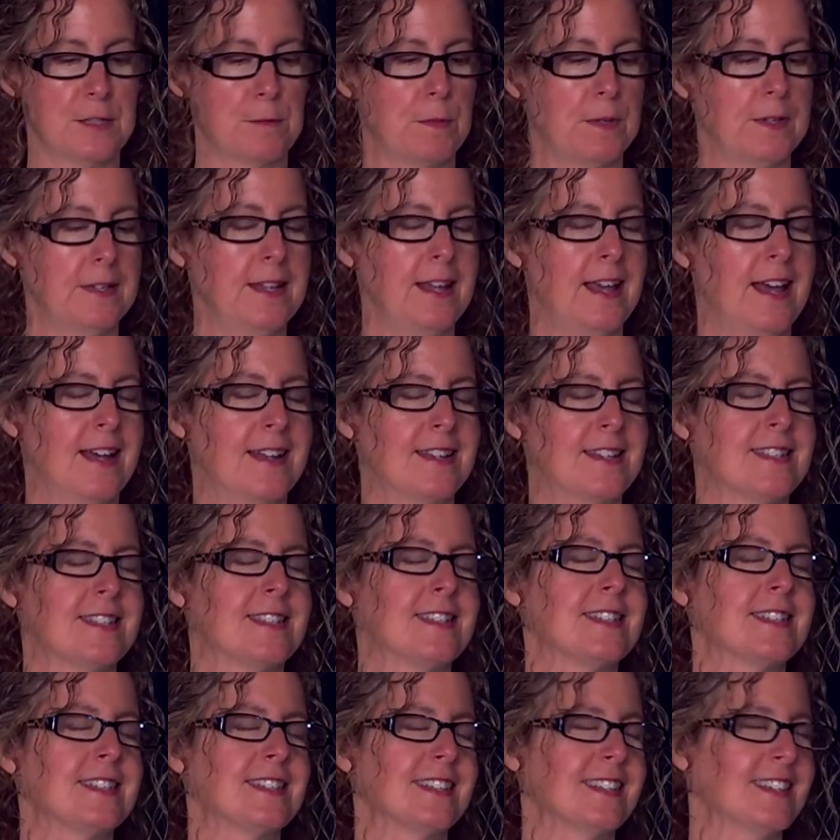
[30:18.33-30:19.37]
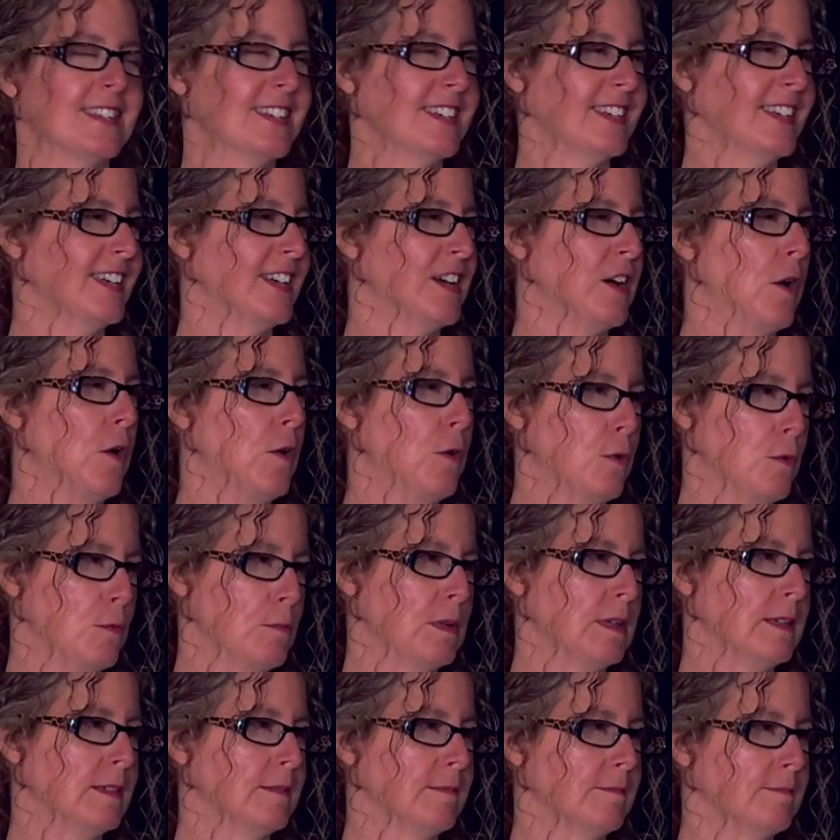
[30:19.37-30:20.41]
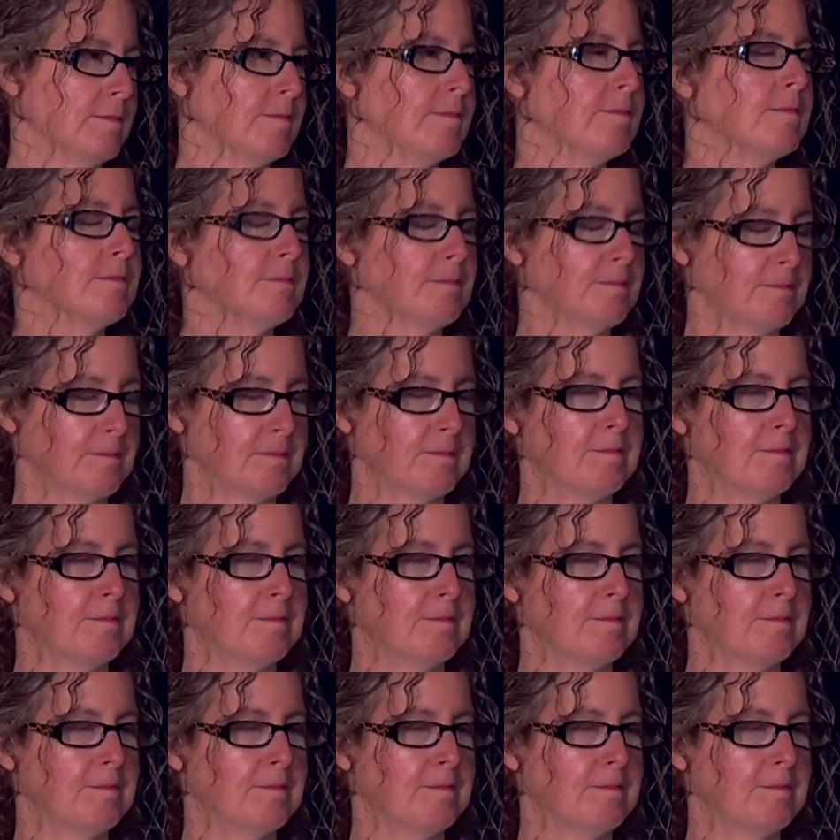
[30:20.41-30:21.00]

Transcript: But yes, home. Mm-hmm.